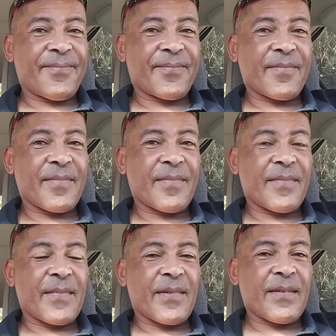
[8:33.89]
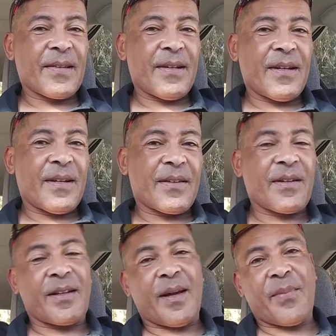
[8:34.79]
You supply the perfect guests. It's
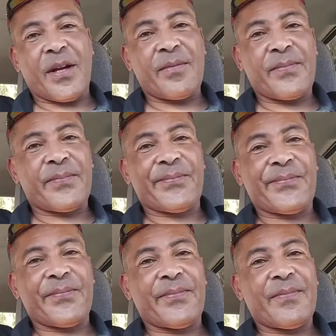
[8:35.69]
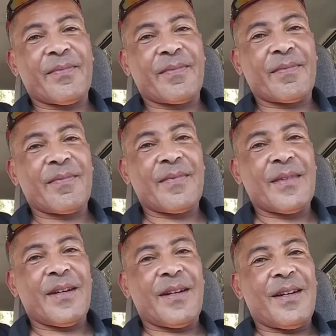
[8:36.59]
not that bad. We'll supply the
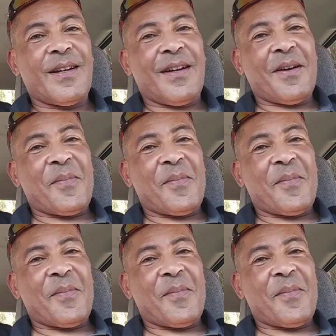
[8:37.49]
perfect subs.